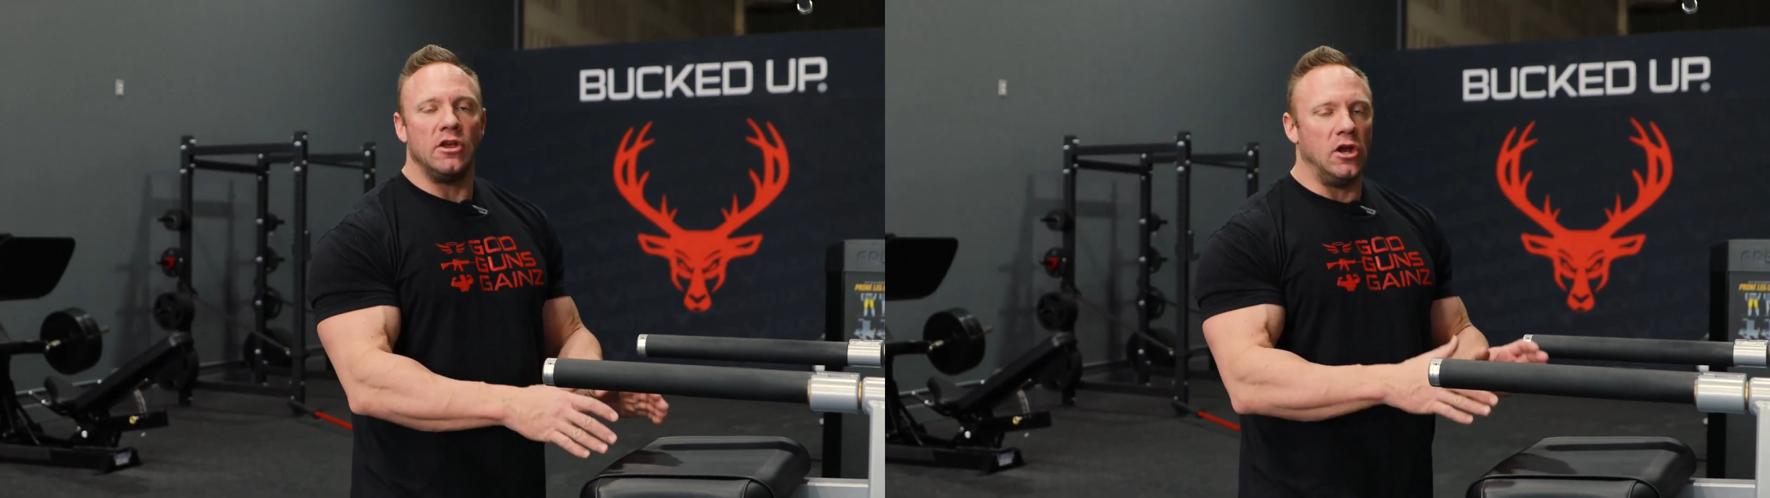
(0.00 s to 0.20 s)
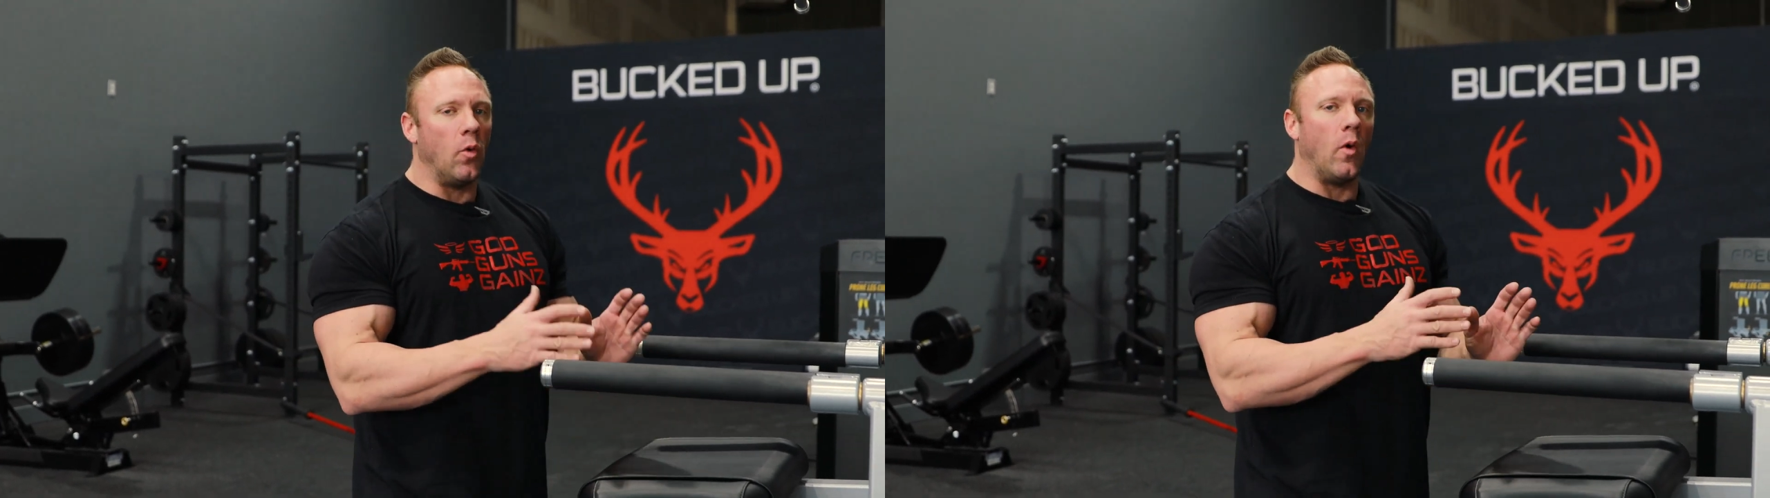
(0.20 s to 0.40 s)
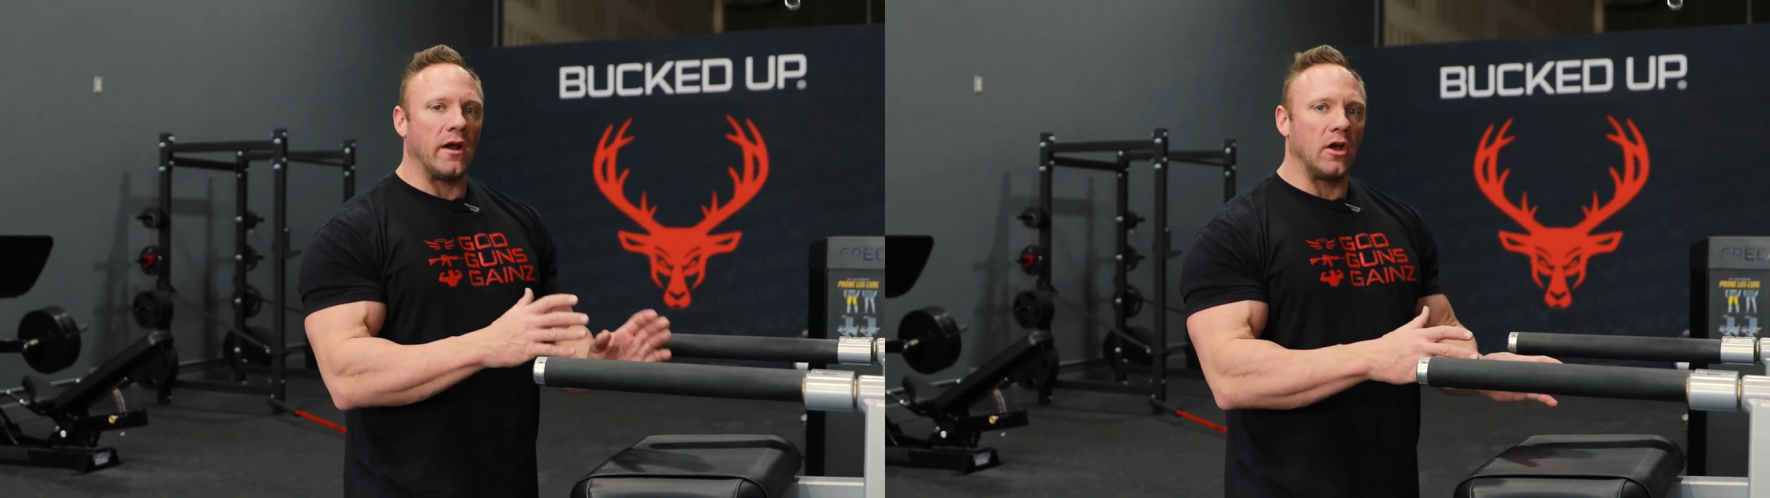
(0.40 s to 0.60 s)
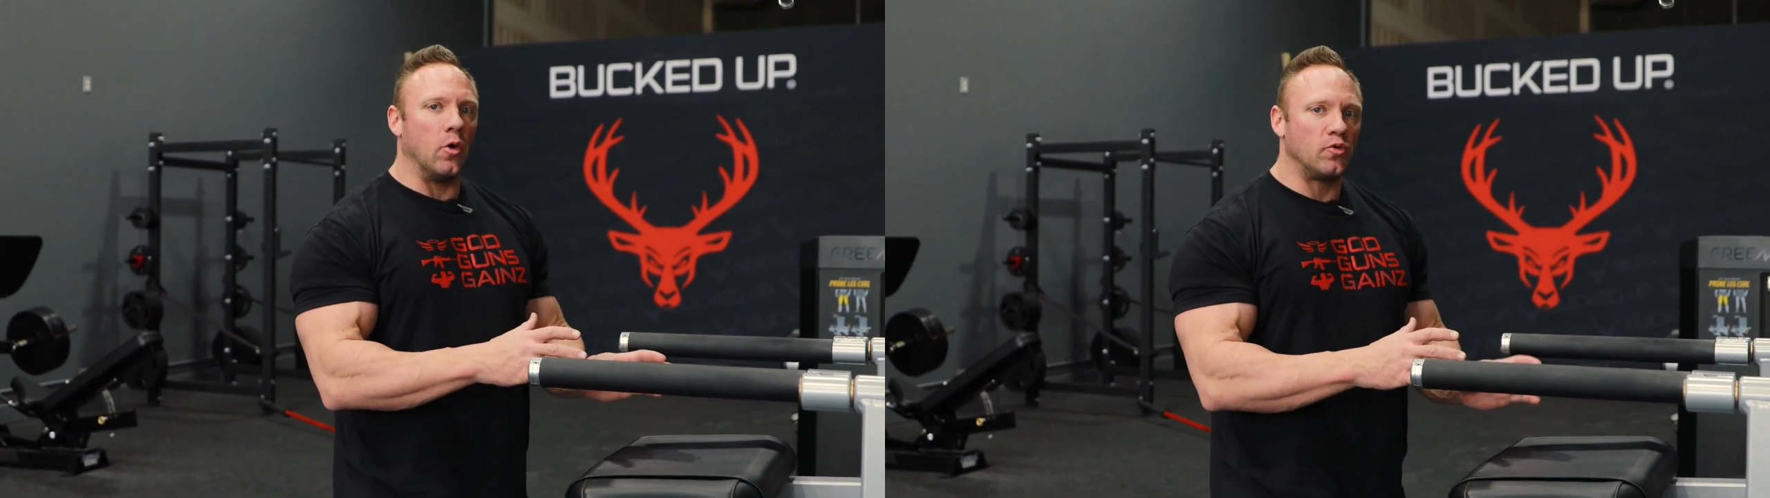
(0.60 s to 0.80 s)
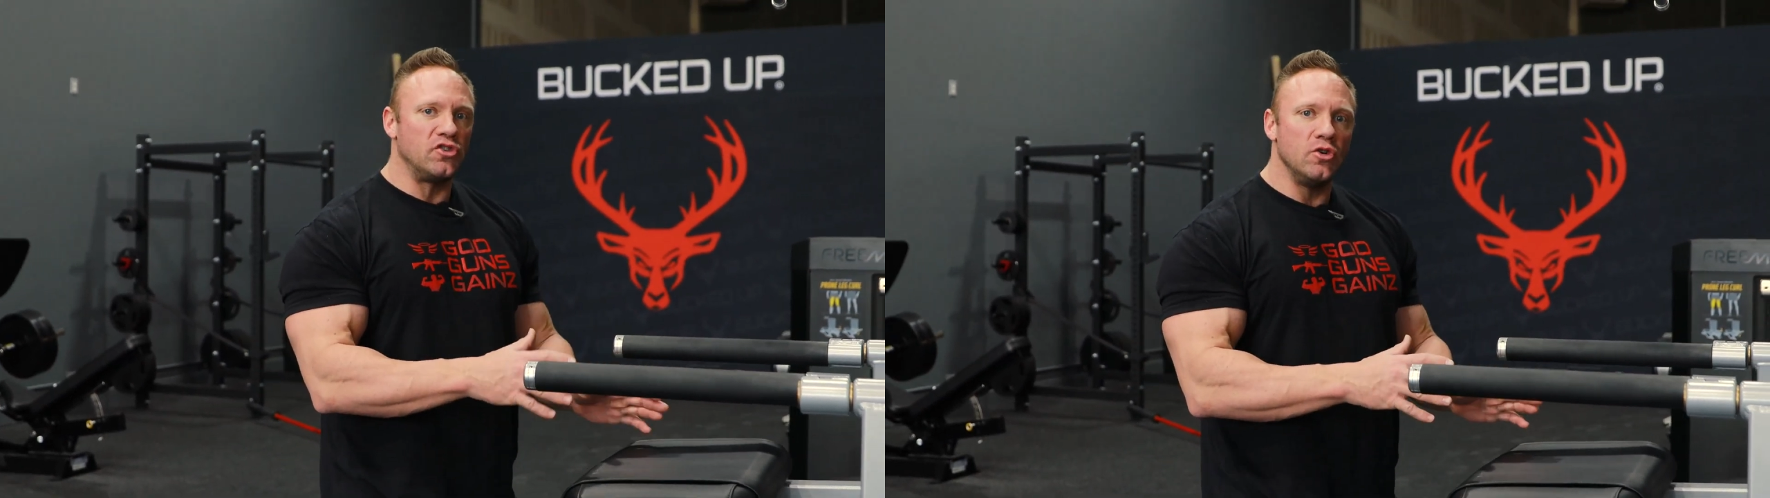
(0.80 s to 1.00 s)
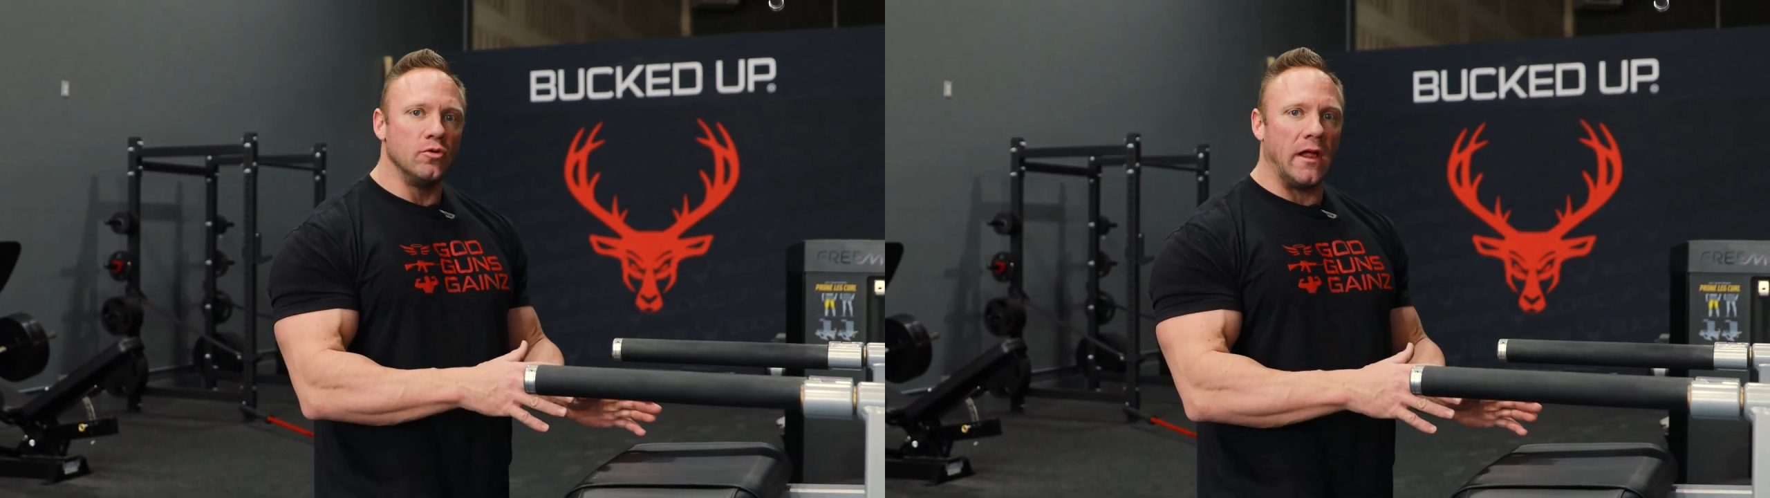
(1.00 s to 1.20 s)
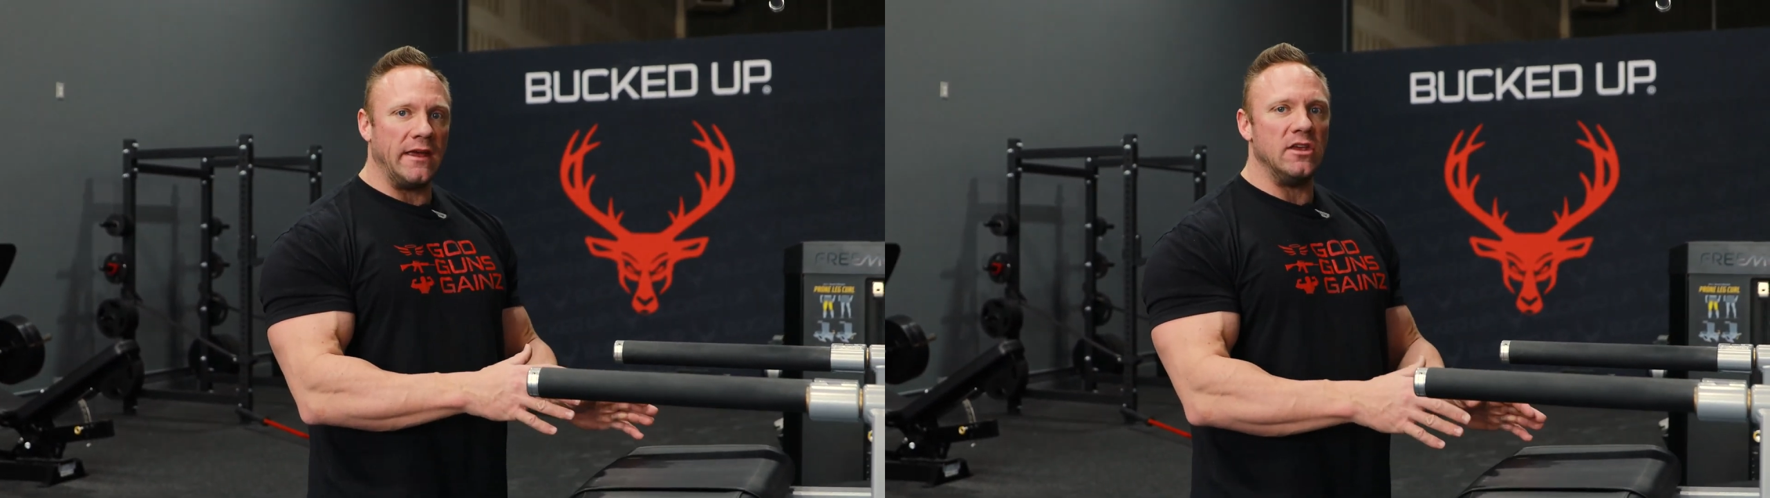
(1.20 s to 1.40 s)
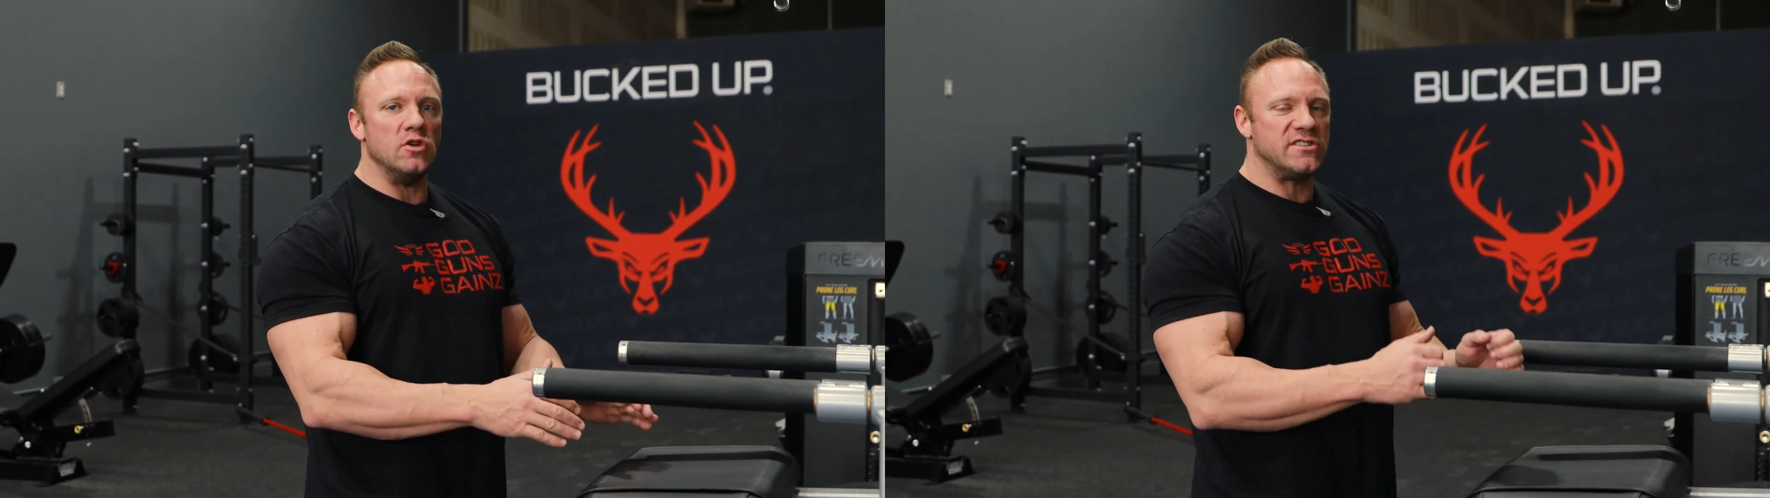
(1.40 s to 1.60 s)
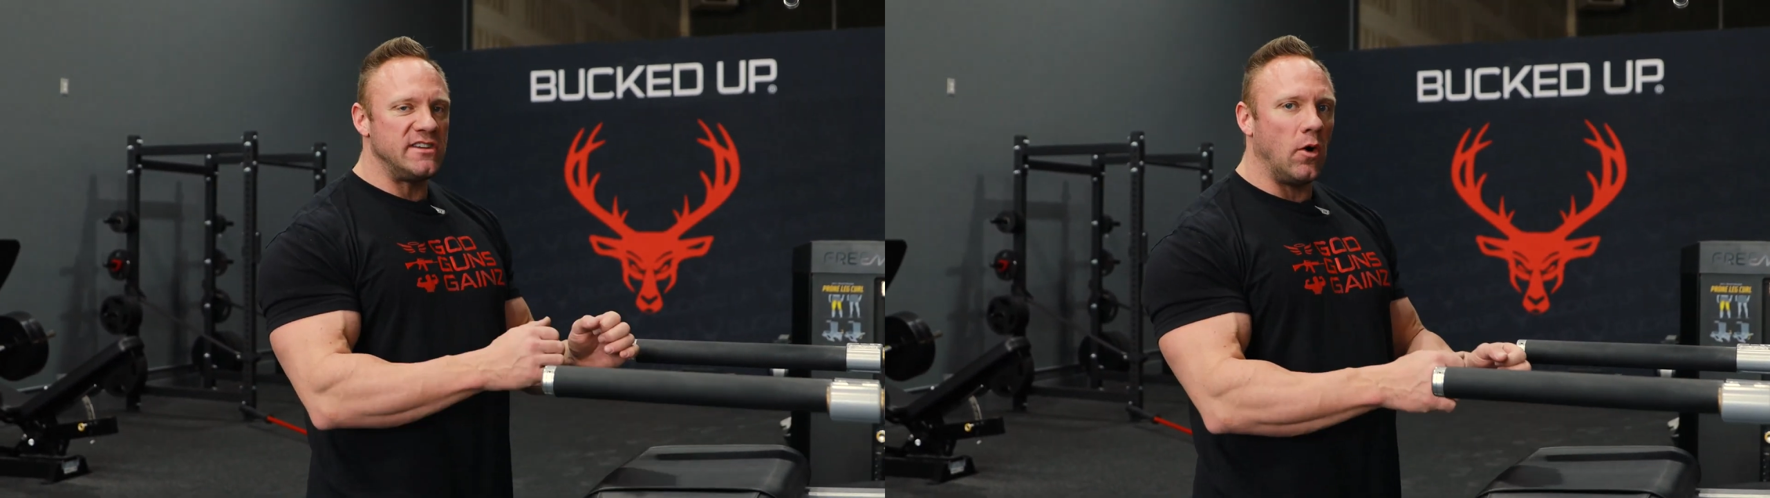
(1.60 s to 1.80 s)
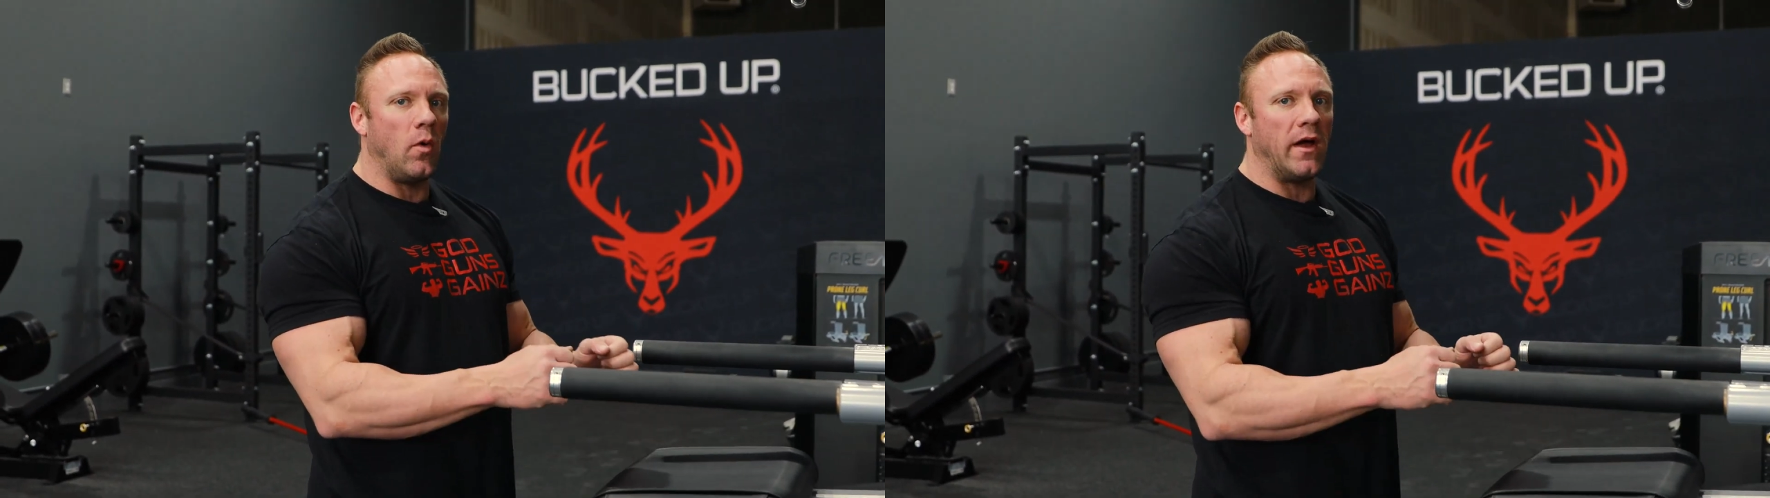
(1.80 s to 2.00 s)
you don't wanna go too light. You
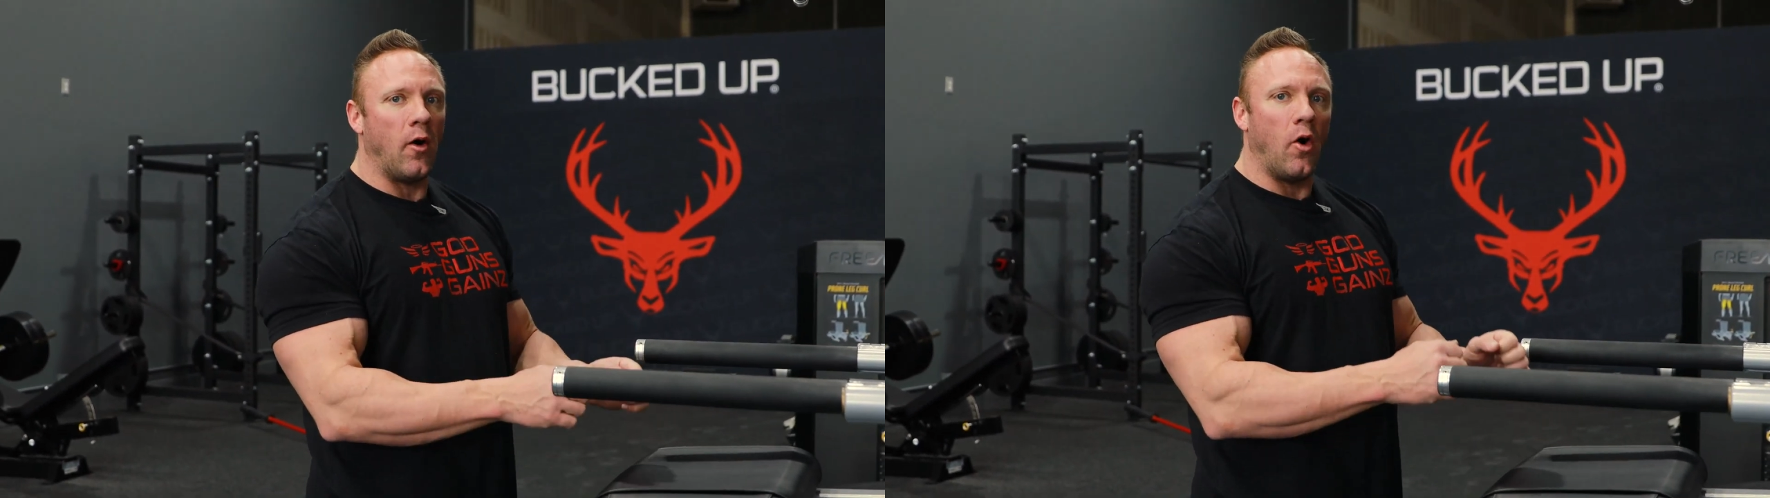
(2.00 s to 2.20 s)
still wanna